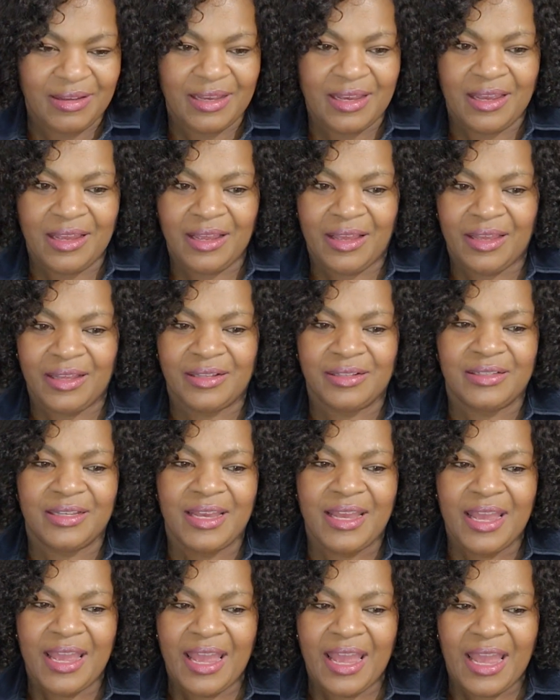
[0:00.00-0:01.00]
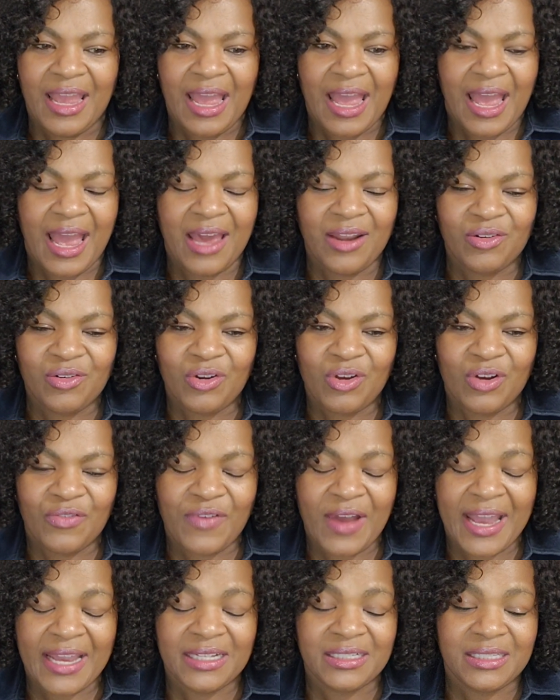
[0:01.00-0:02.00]
And I don't know if
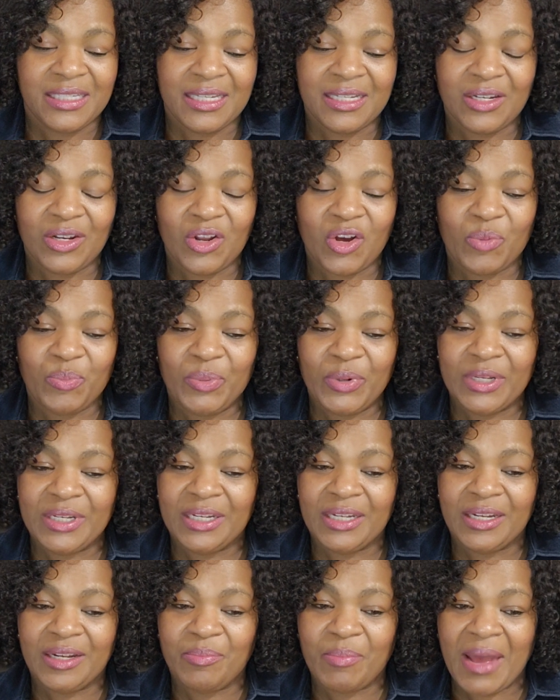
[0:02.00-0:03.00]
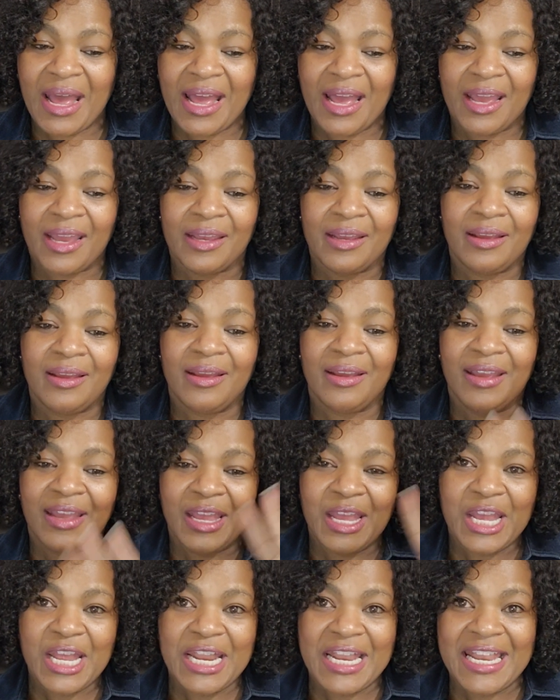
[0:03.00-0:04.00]
I intended on putting it in my
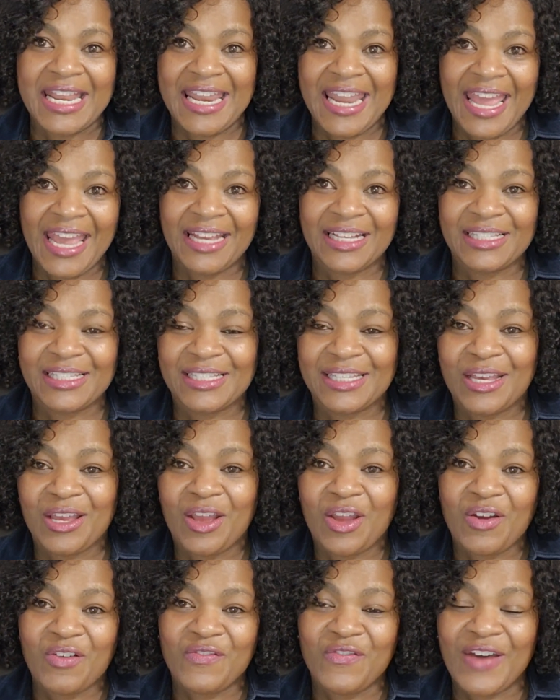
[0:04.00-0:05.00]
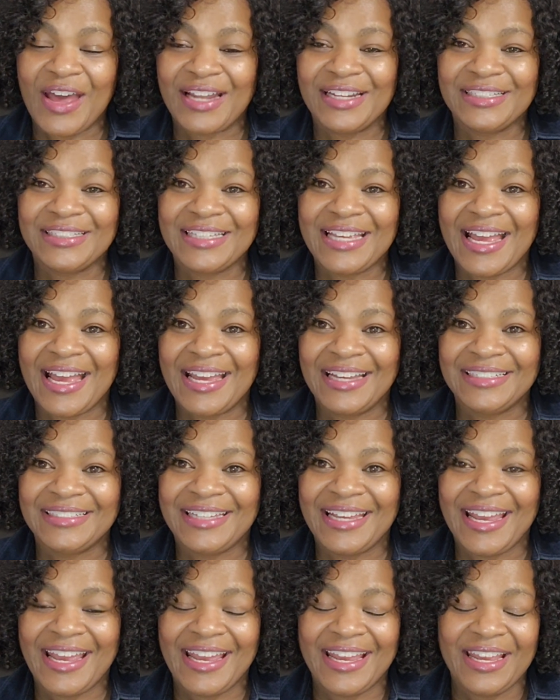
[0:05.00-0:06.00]
next Valentine
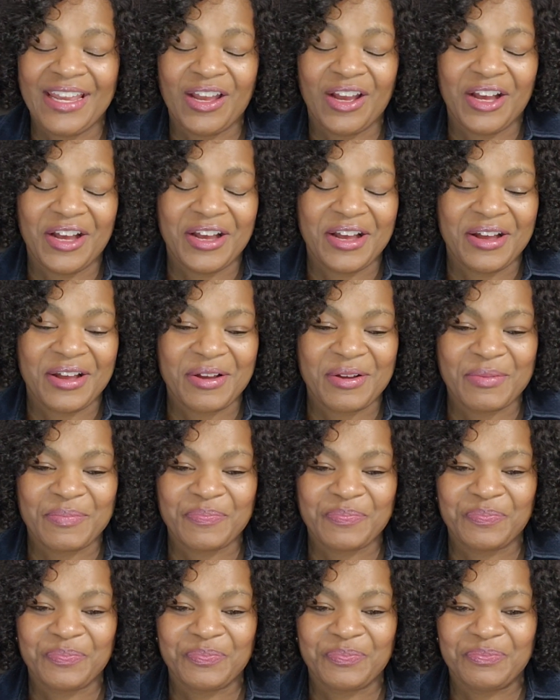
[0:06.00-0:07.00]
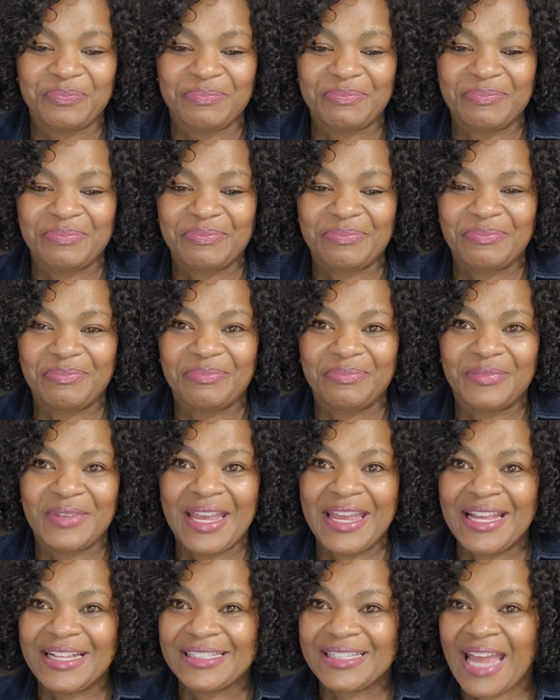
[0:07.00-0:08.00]
Day um,
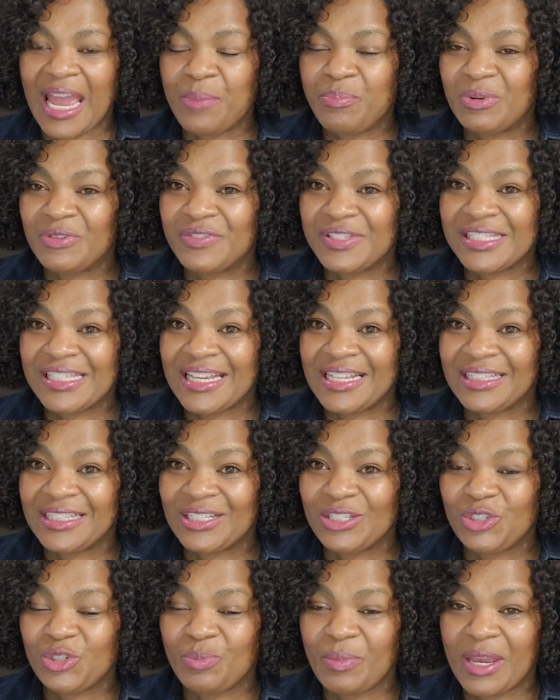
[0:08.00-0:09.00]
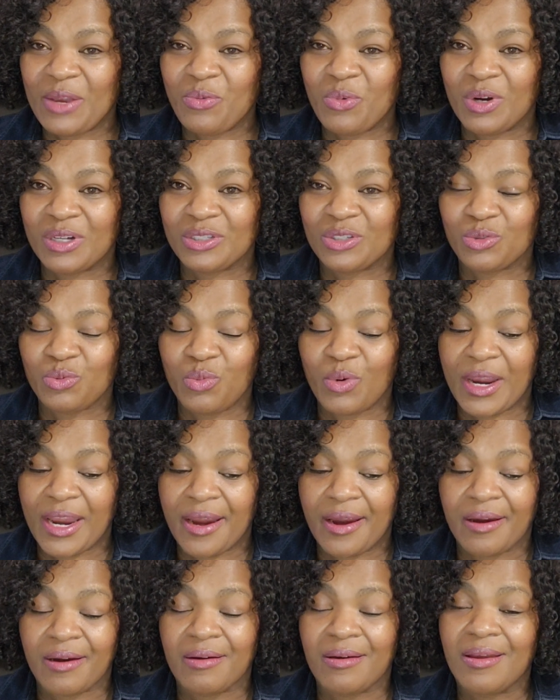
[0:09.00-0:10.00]
type of scent that you may want to
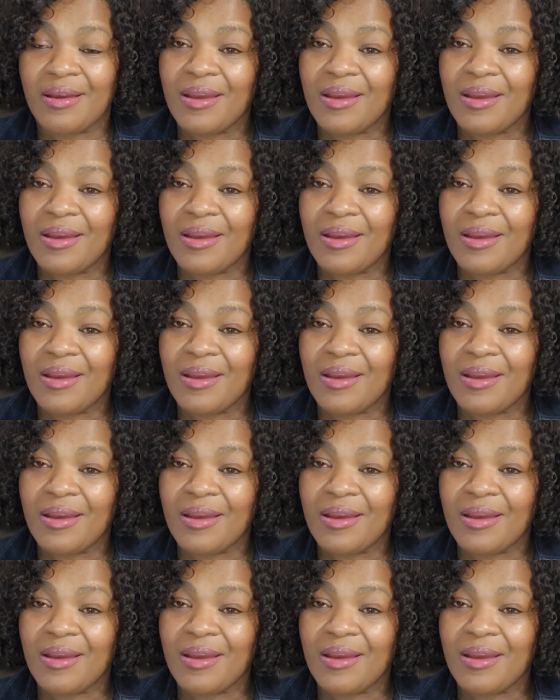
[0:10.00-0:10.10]
wear.